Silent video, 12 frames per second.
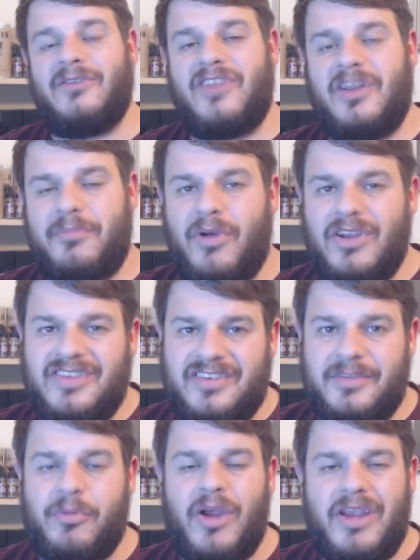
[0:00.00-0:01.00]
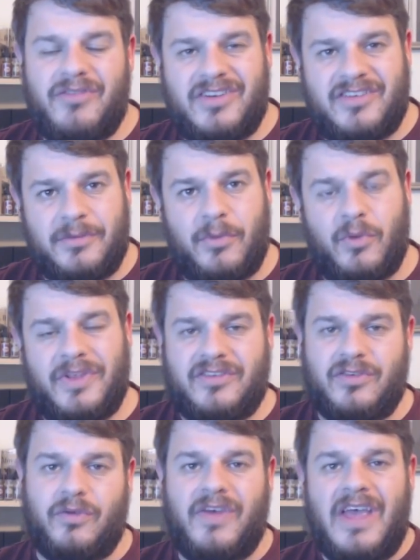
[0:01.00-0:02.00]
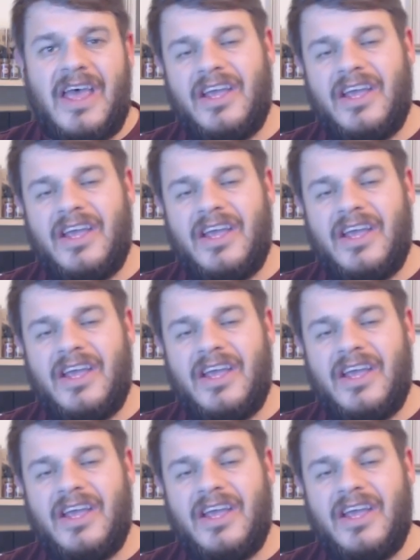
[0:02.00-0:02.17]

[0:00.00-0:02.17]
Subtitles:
So the prices are pretty reasonable. They're sort of,